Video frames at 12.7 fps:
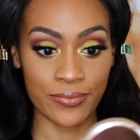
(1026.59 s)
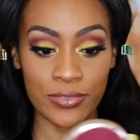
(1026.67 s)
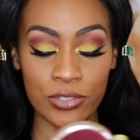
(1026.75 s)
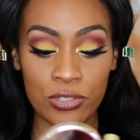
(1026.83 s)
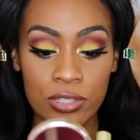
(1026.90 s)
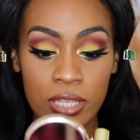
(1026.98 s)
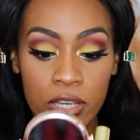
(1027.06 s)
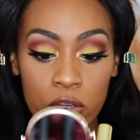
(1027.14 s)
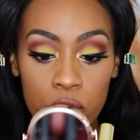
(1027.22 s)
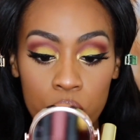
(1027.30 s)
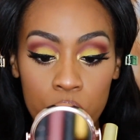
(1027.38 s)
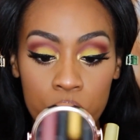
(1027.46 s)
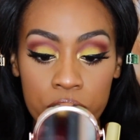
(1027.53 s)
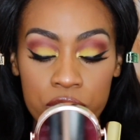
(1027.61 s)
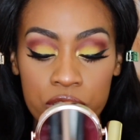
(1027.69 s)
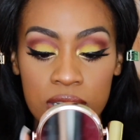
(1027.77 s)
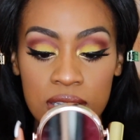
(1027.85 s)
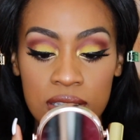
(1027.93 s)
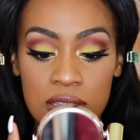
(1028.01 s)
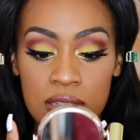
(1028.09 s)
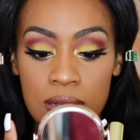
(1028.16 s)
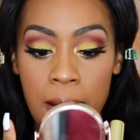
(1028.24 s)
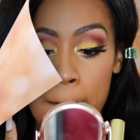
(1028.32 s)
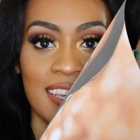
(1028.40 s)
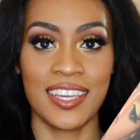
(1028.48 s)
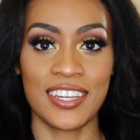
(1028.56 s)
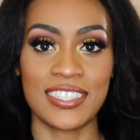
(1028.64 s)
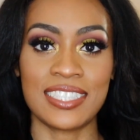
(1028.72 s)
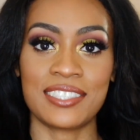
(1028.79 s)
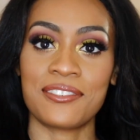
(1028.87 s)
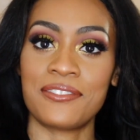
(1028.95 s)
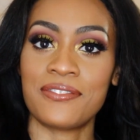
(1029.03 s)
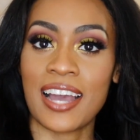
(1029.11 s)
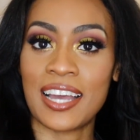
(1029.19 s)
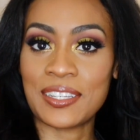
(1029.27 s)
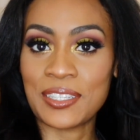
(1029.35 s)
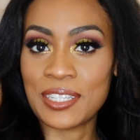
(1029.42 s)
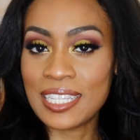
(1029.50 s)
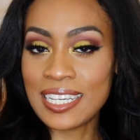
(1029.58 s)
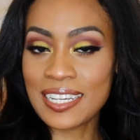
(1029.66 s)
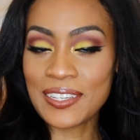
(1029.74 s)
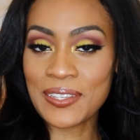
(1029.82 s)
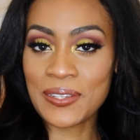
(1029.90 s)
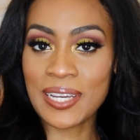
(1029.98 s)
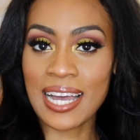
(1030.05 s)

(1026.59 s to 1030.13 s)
This is like gorgeous. And here is the final look, you